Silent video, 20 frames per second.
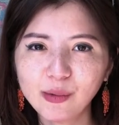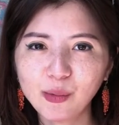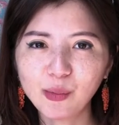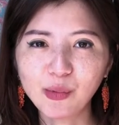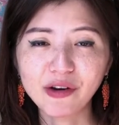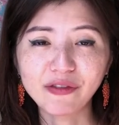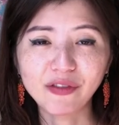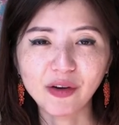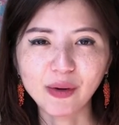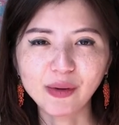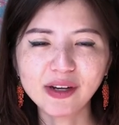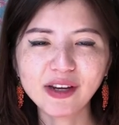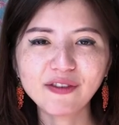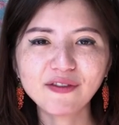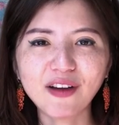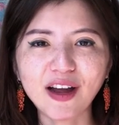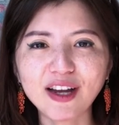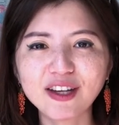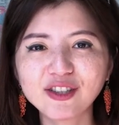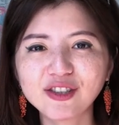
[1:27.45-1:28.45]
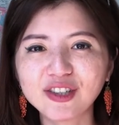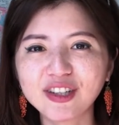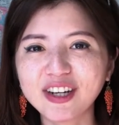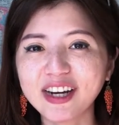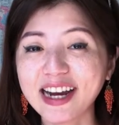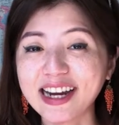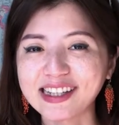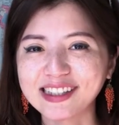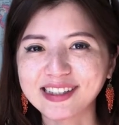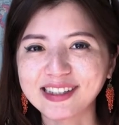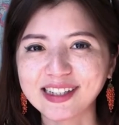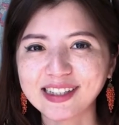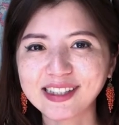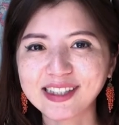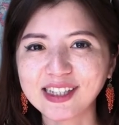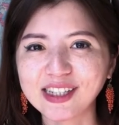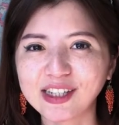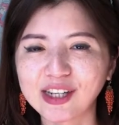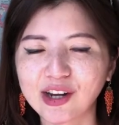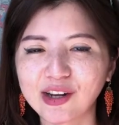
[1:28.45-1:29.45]
with only
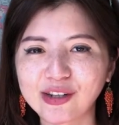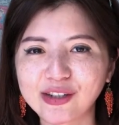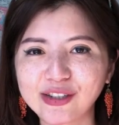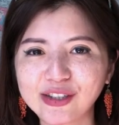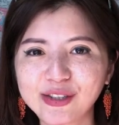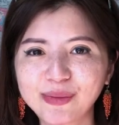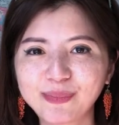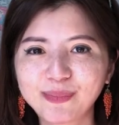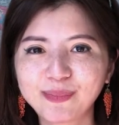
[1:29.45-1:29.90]
$560.